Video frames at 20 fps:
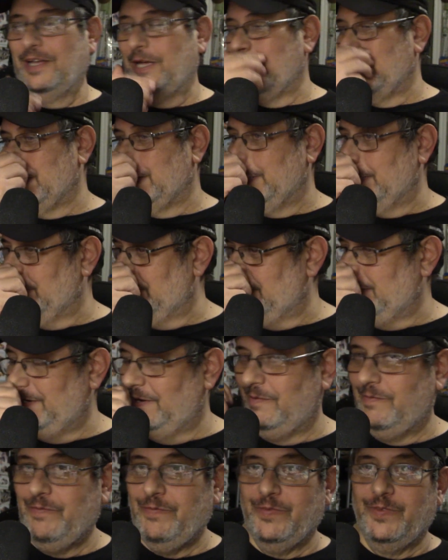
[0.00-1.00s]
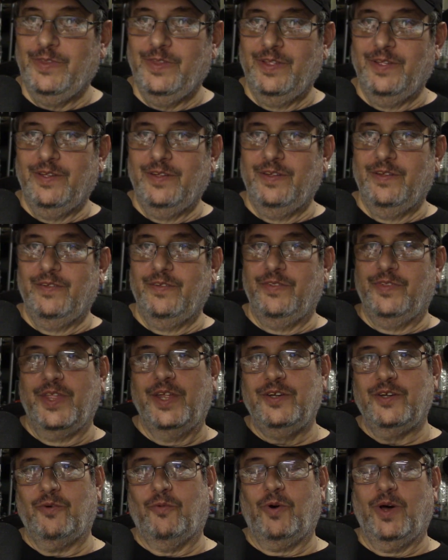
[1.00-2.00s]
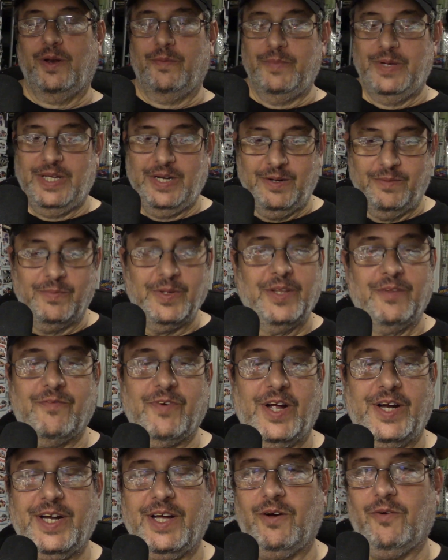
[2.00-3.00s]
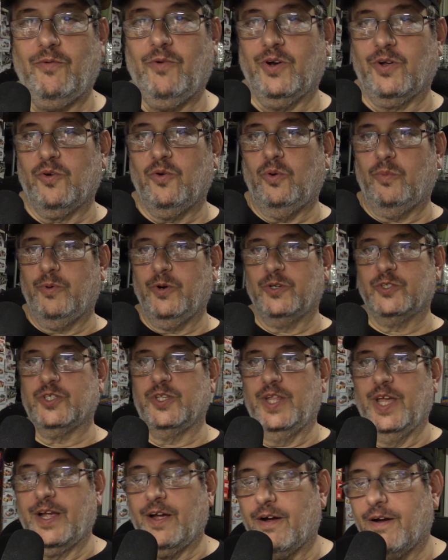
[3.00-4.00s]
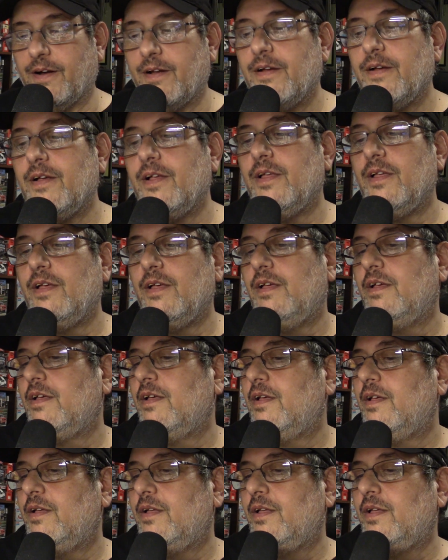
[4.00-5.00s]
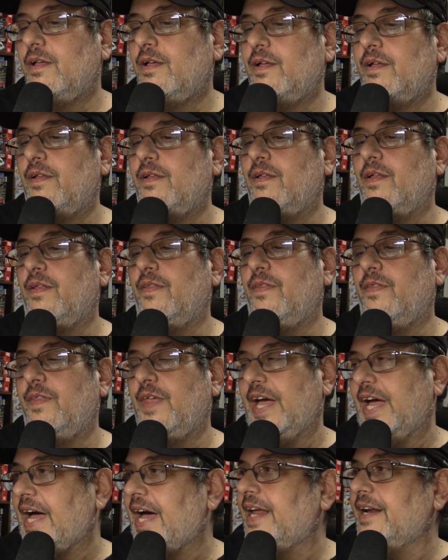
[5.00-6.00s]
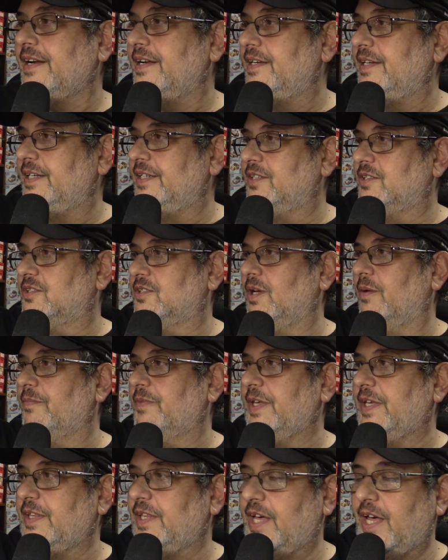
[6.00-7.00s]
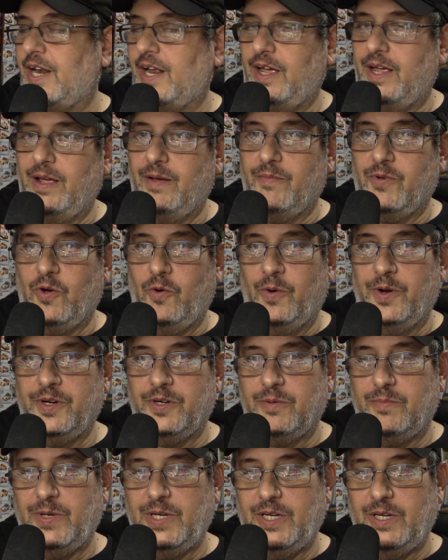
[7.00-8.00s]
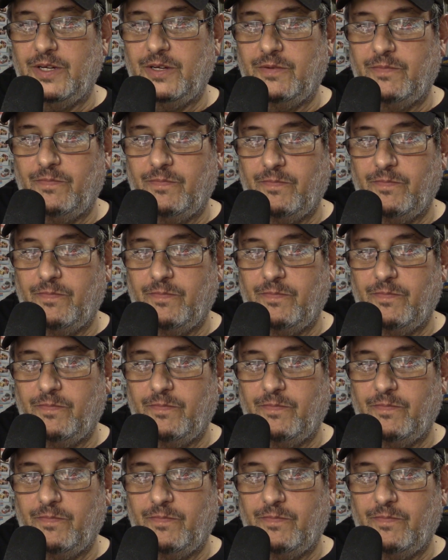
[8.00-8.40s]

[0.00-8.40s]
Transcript: And then you'll want to meet them and find out what a cool person they are. That is something that I am going to be